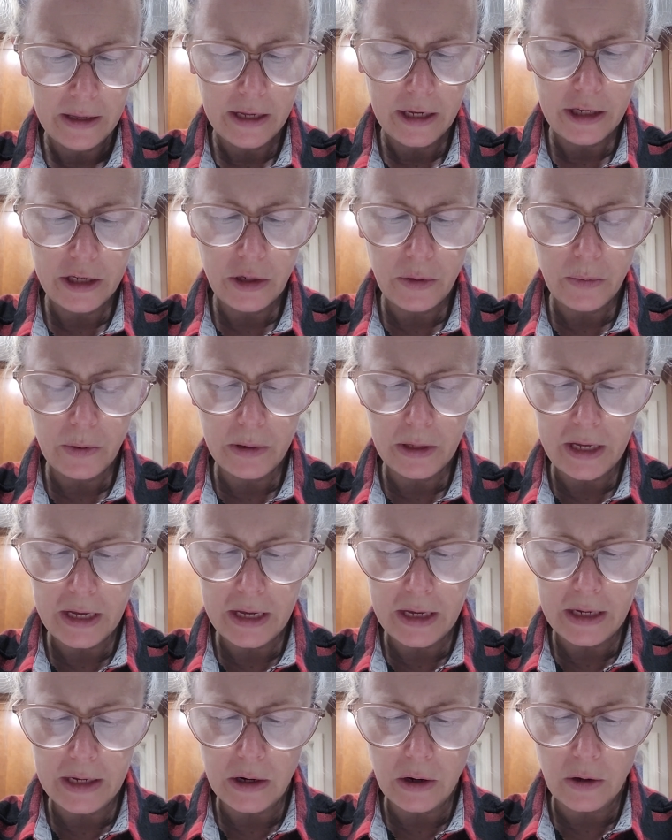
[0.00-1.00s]
and you will
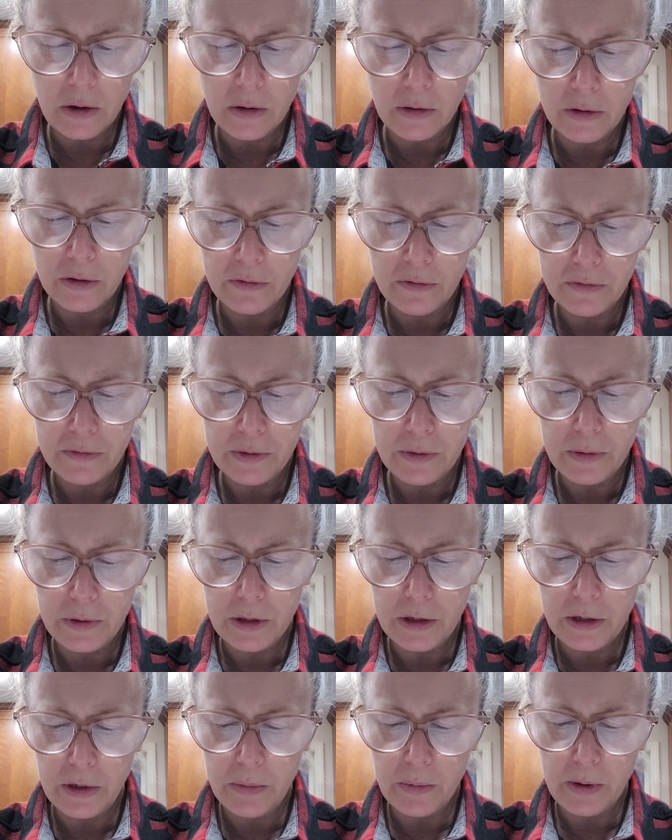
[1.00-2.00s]
eat all the food
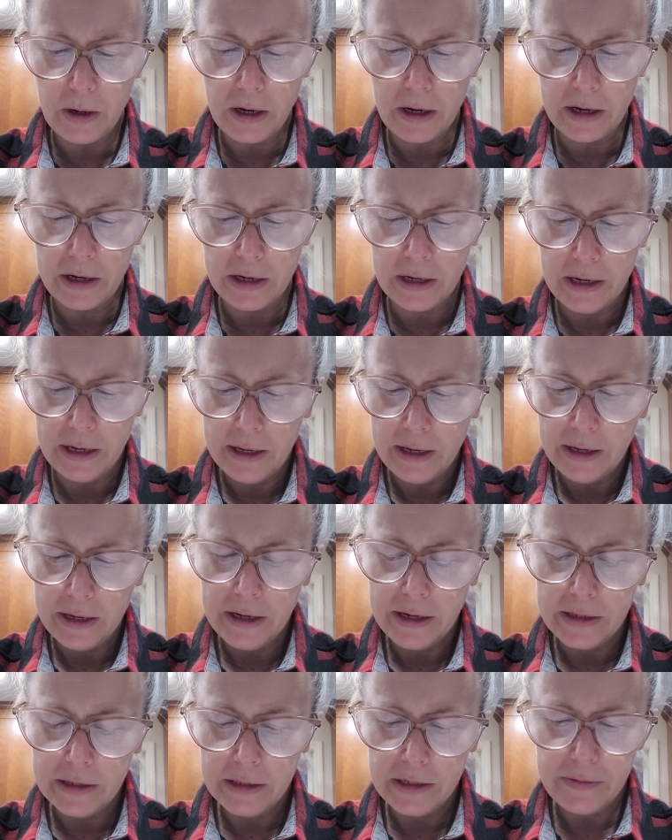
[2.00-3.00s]
you want,
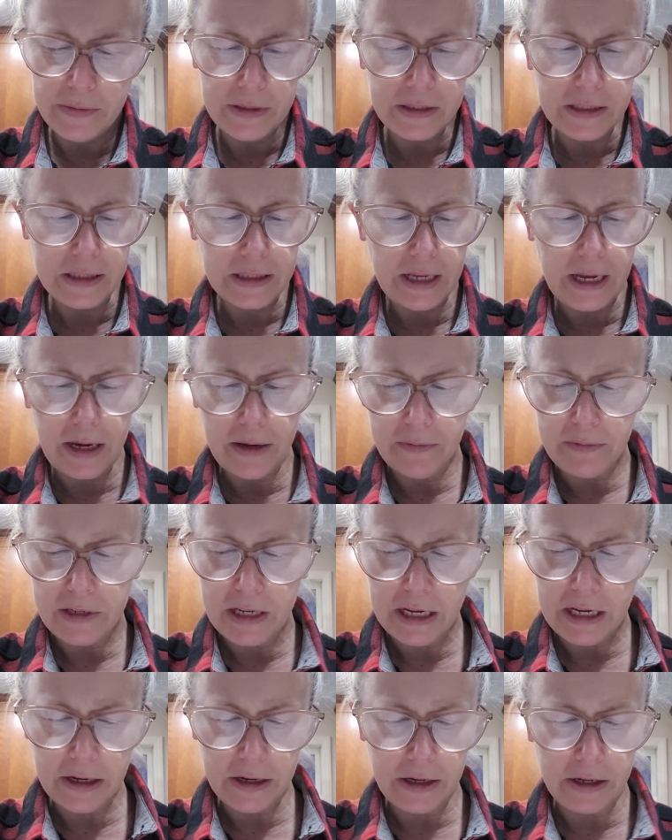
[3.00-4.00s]
and live in
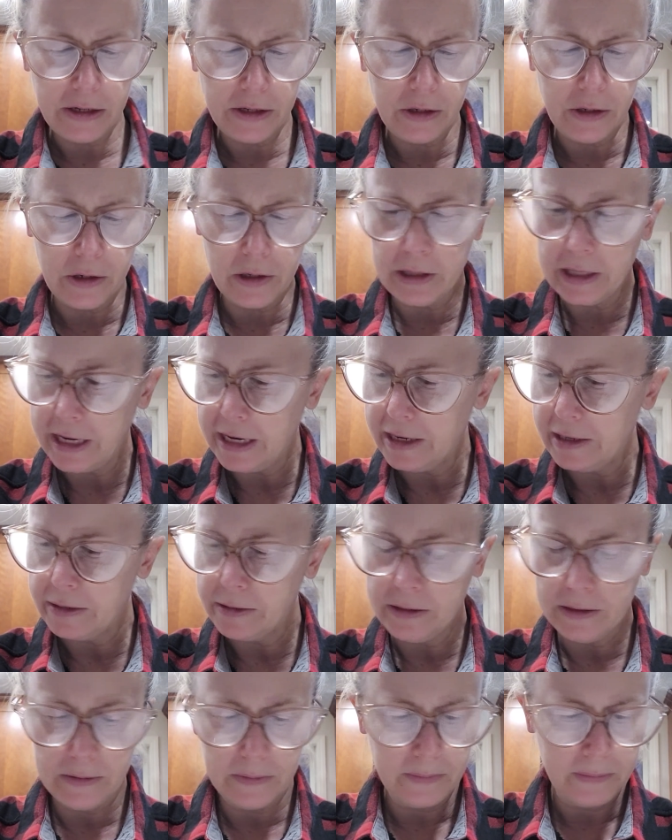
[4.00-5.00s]
safety in your land.